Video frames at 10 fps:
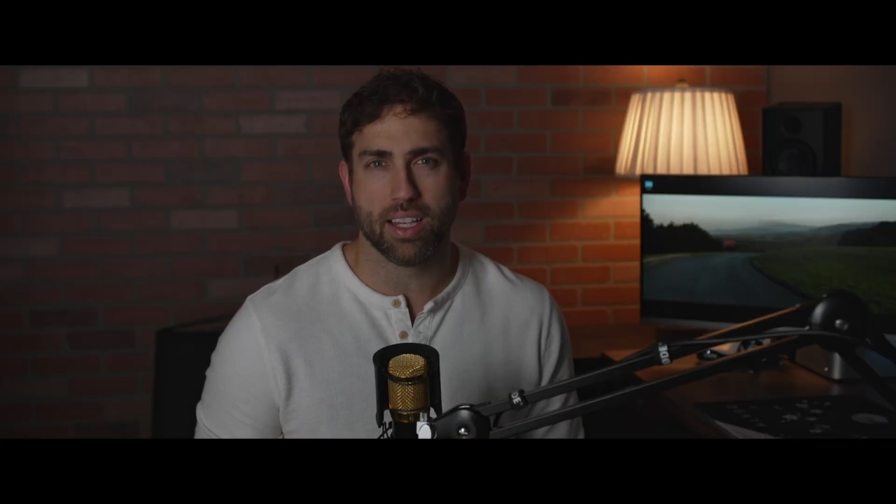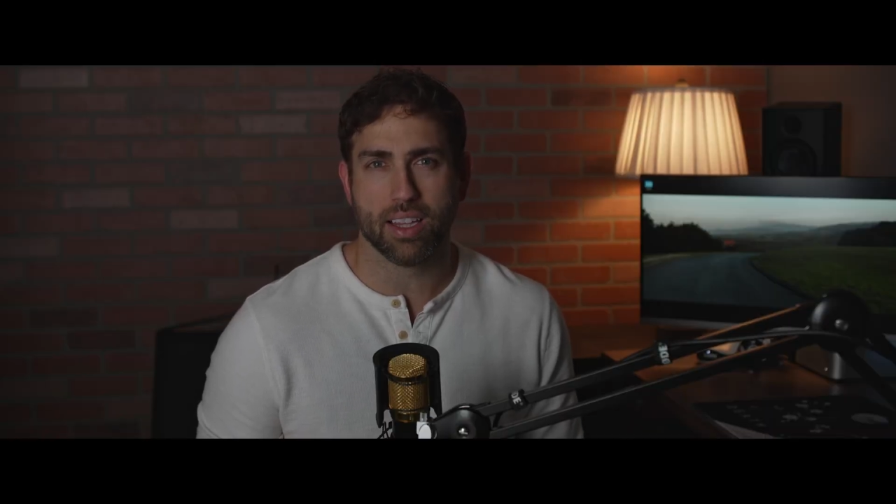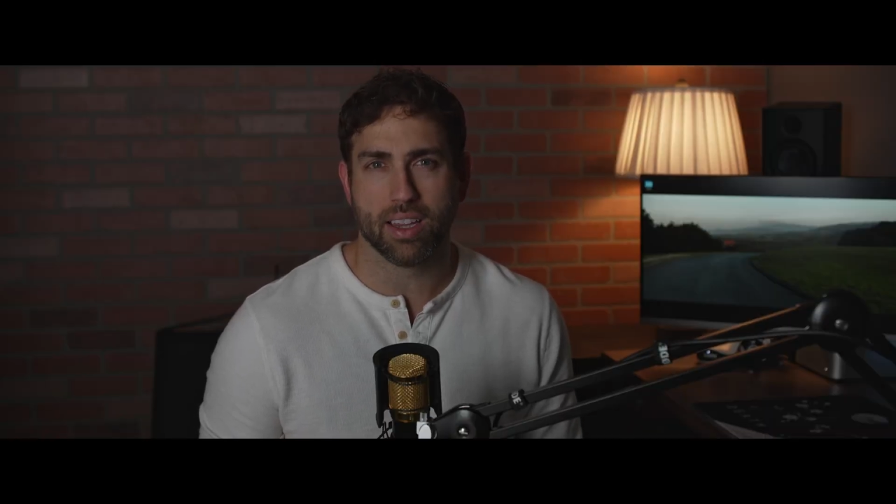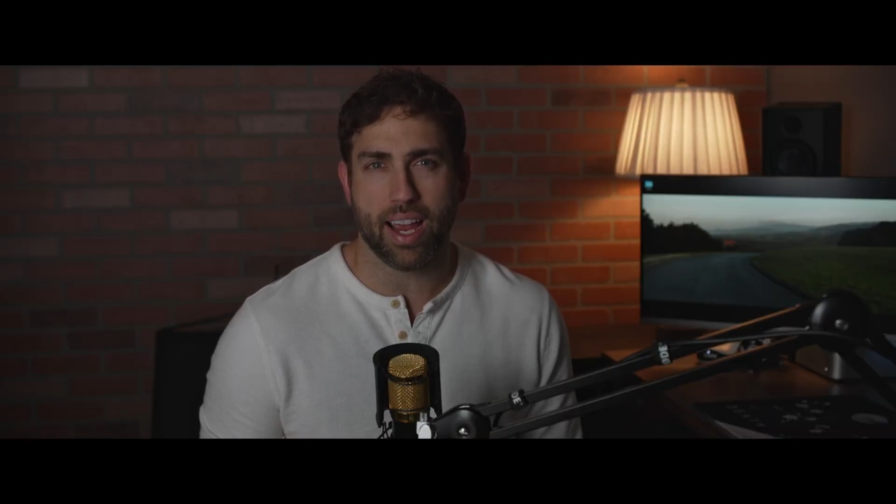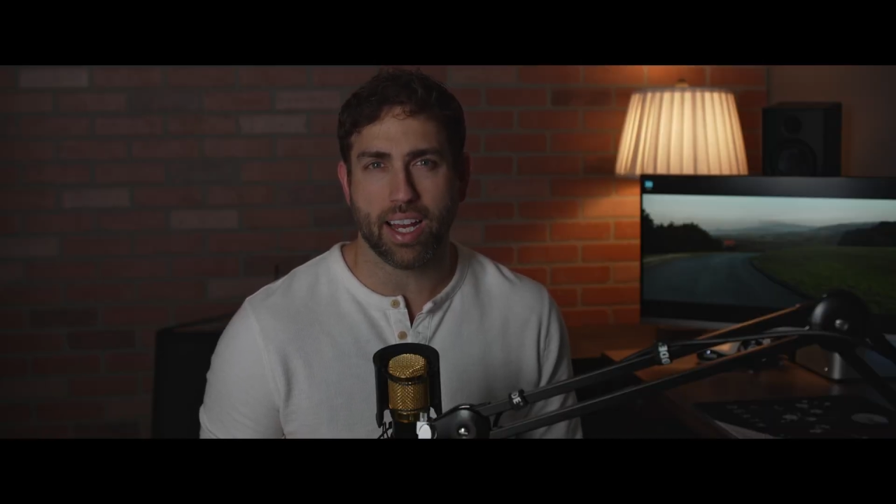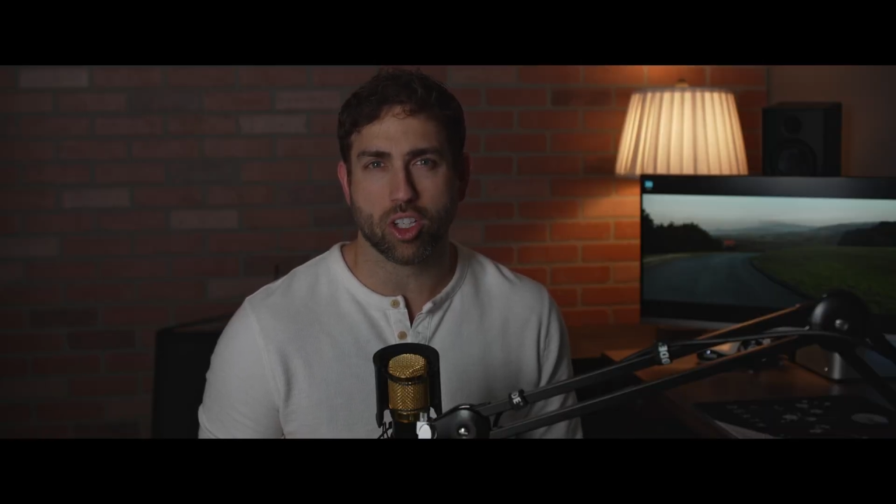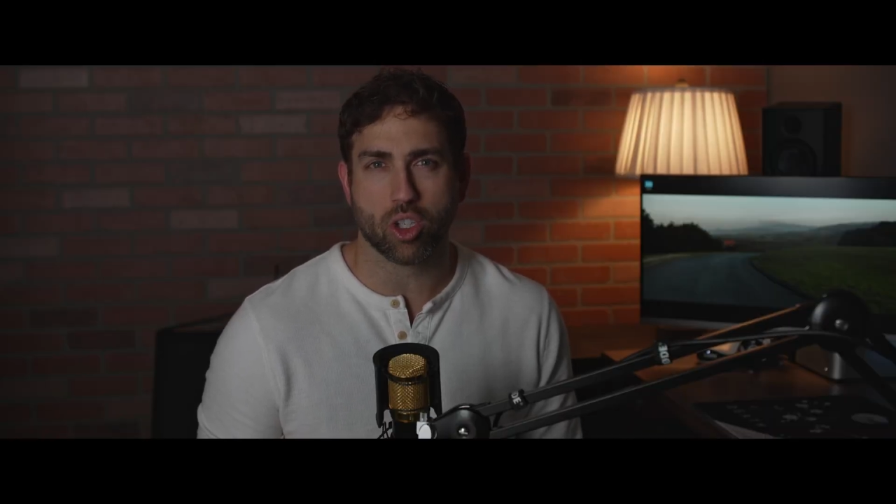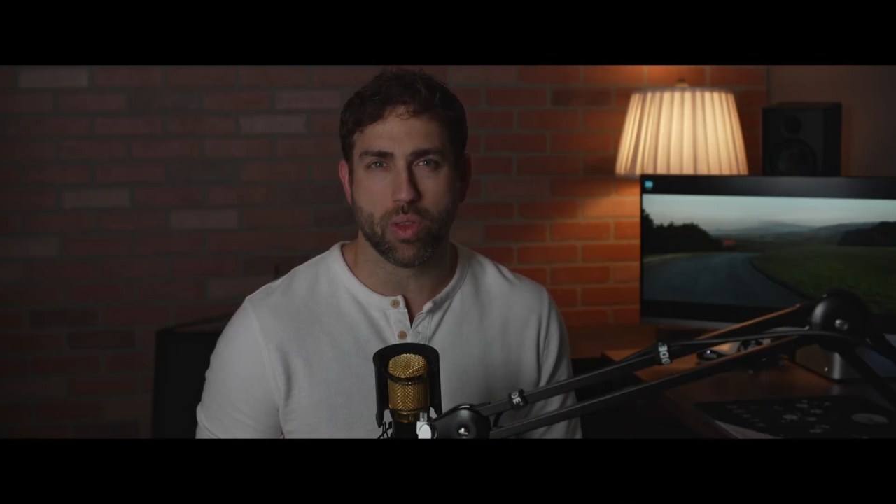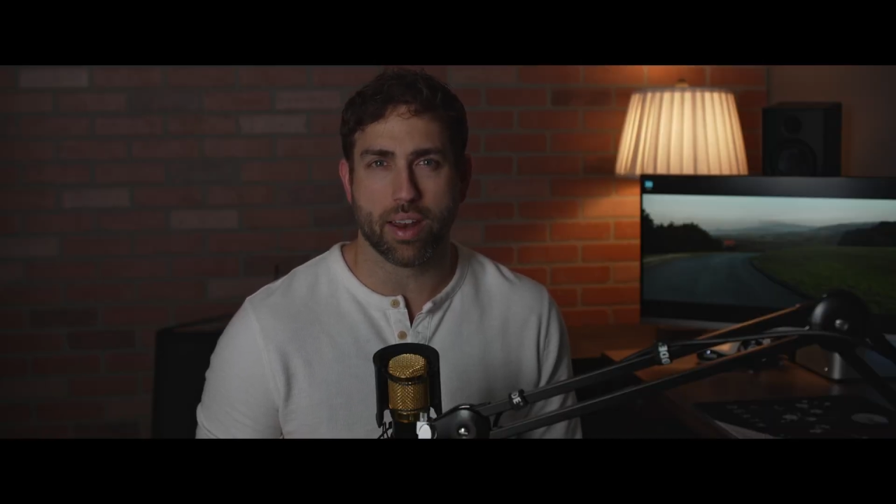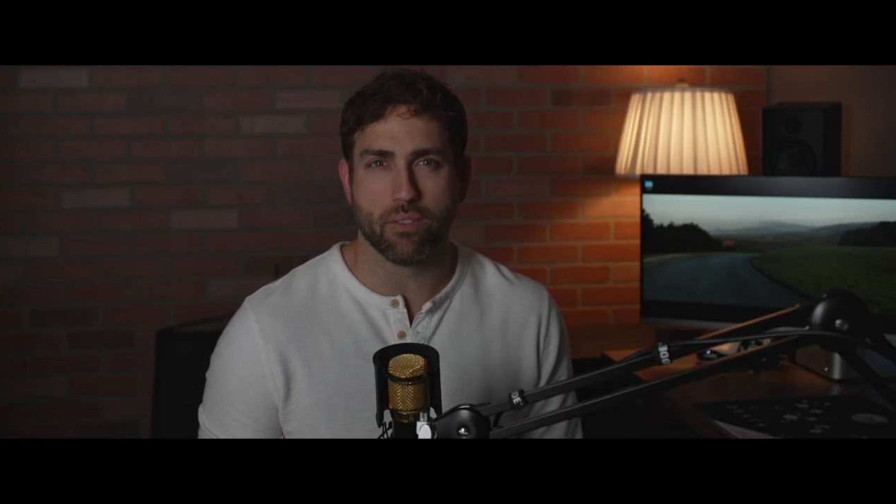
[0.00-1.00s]
the light
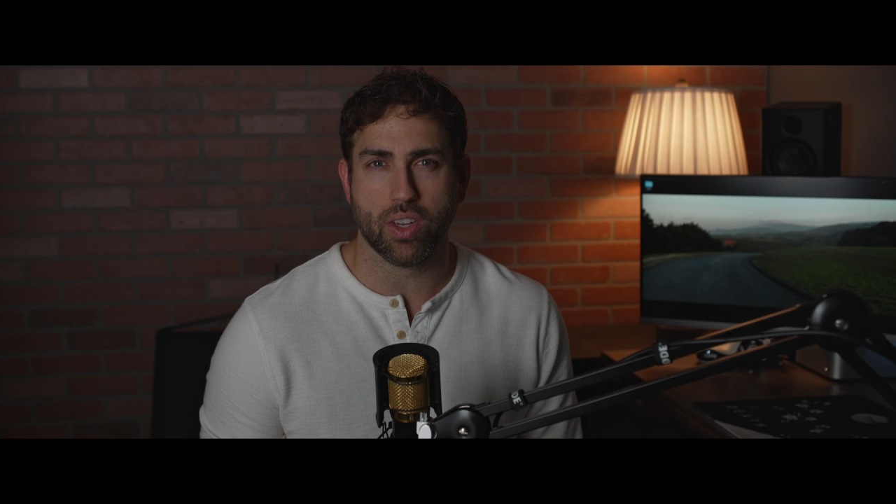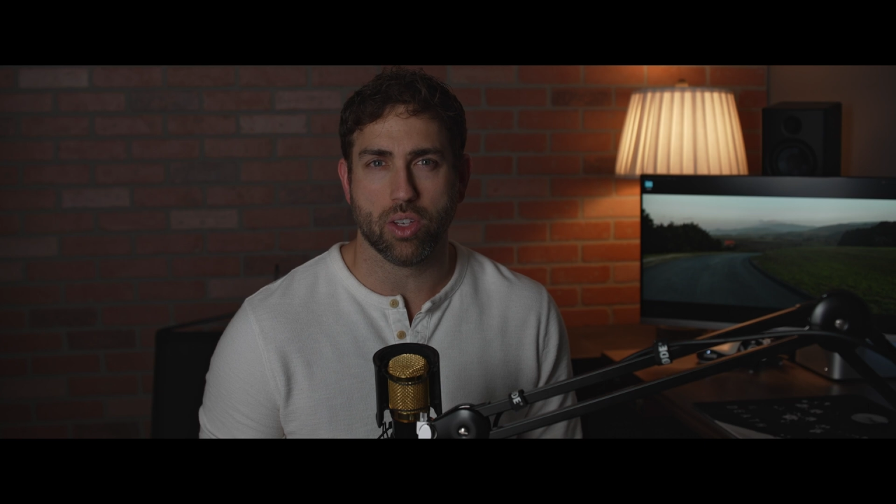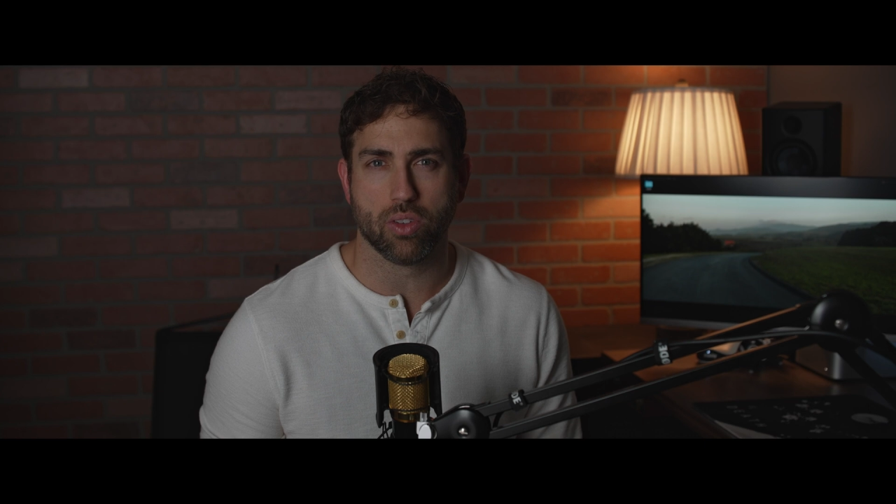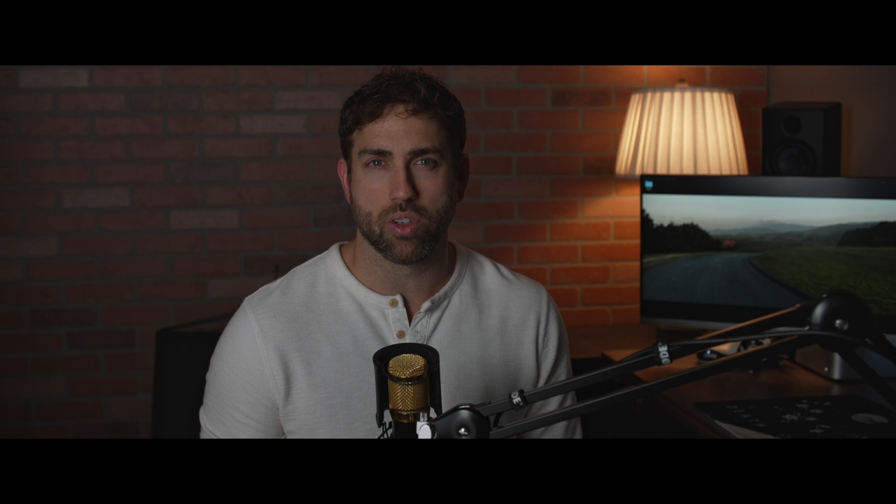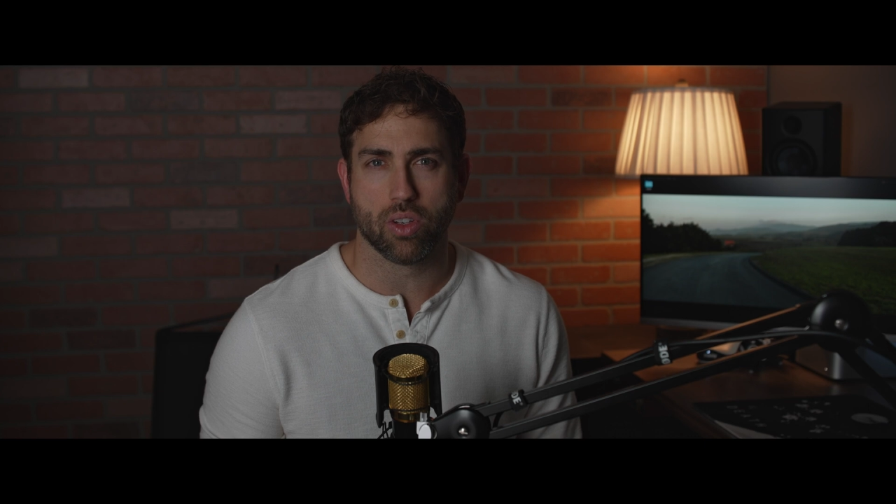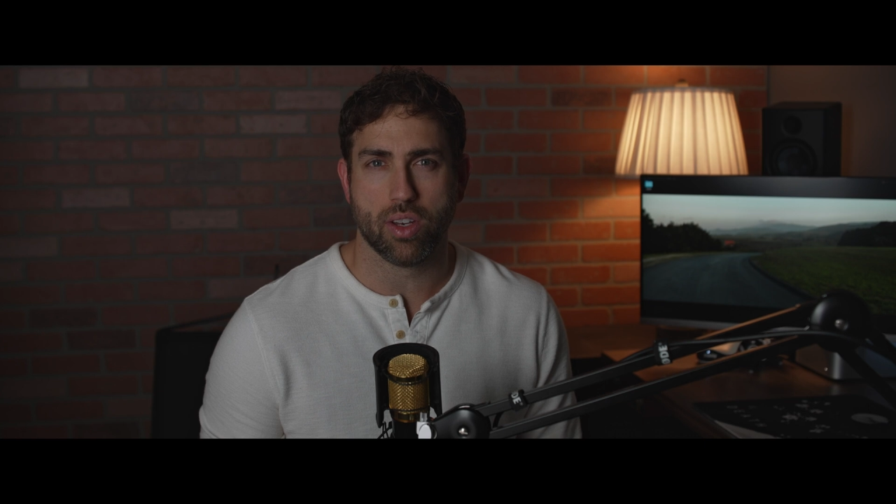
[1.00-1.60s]
so that it feels